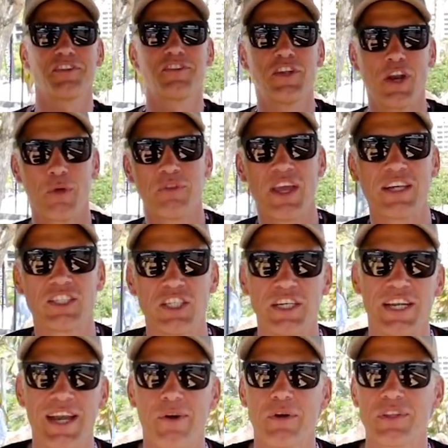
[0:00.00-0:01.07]
is, you know, the
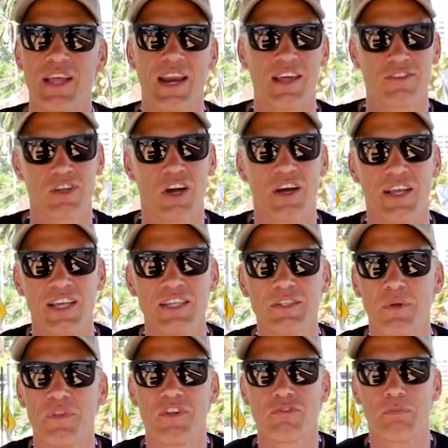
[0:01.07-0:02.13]
engineering that has gone
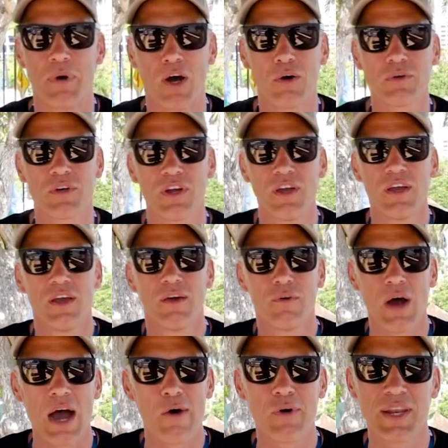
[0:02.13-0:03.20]
into this boat.
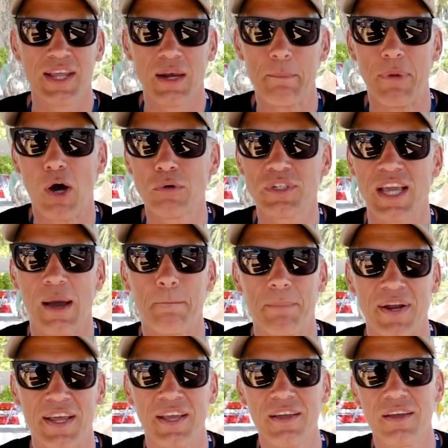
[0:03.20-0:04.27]
Our little boat
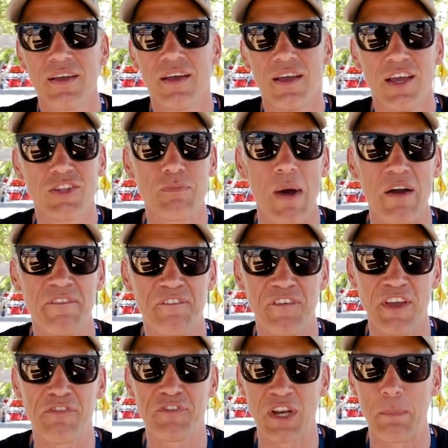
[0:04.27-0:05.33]
company is about
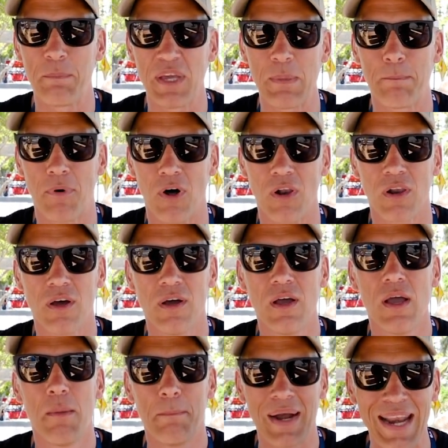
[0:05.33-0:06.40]
50 people,
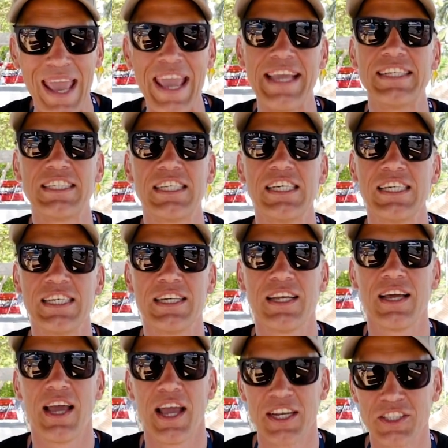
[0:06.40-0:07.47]
but 18
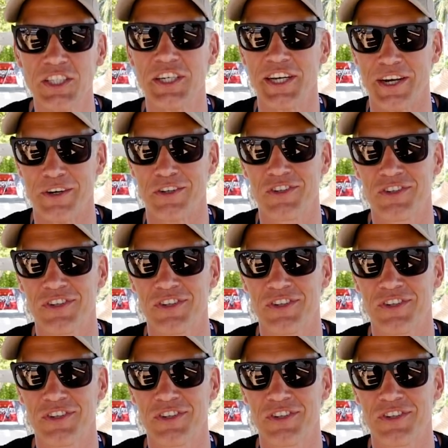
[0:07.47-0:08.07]
engineers.